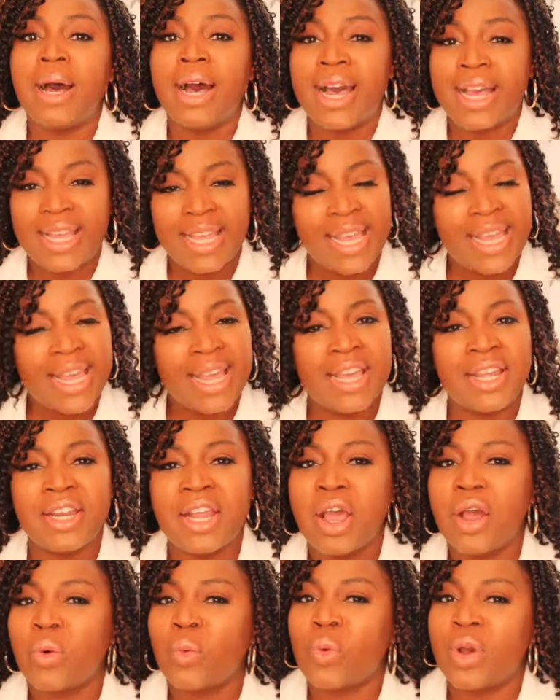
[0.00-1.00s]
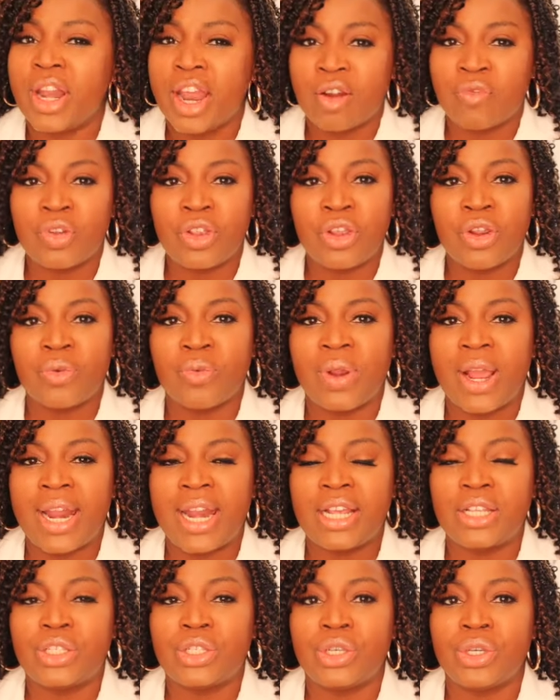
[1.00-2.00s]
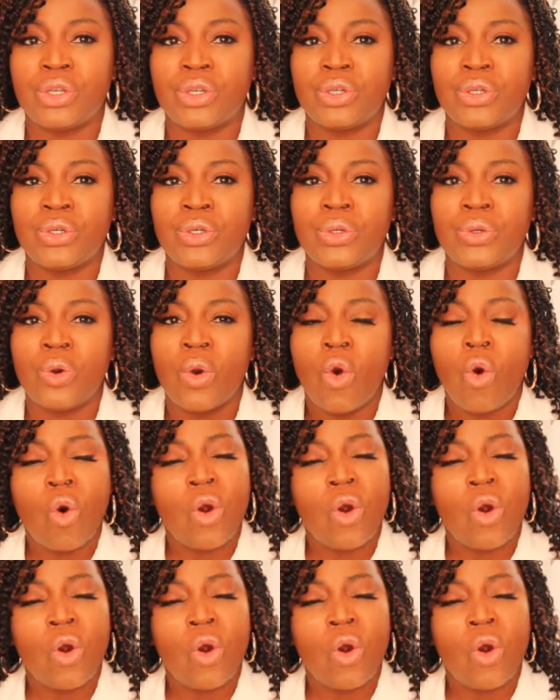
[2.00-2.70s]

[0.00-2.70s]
Again, whenever you're ready to